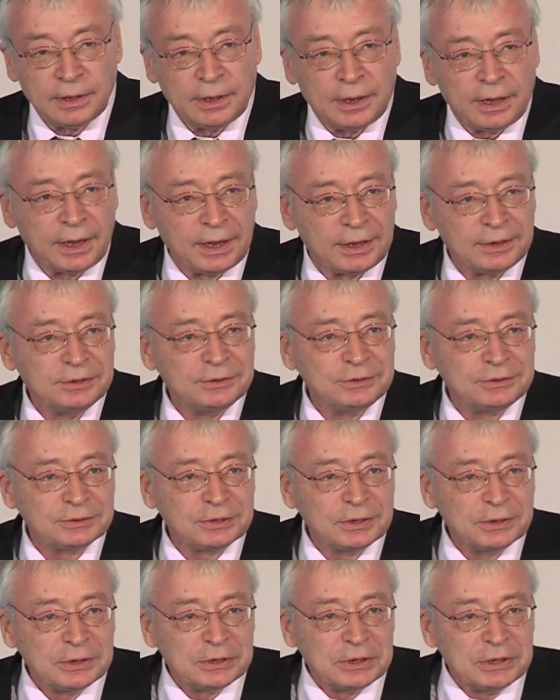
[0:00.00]
And
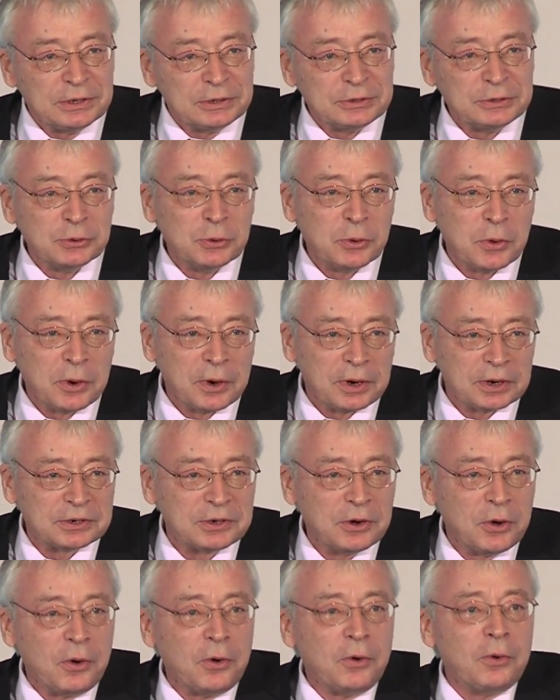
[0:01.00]
your
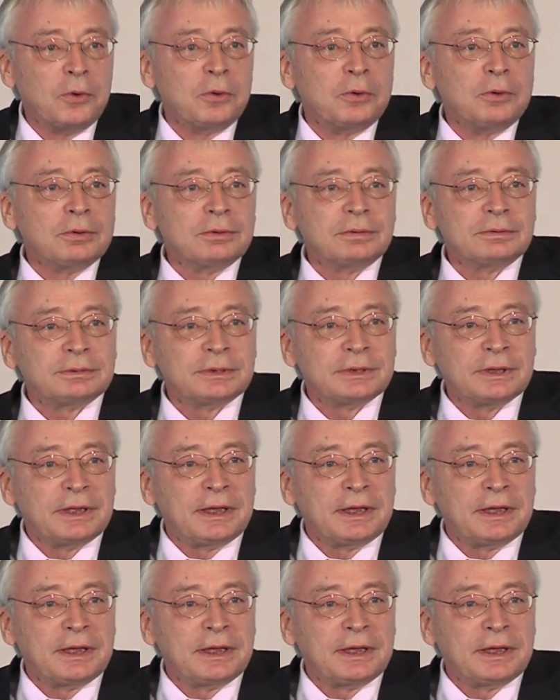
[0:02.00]
goal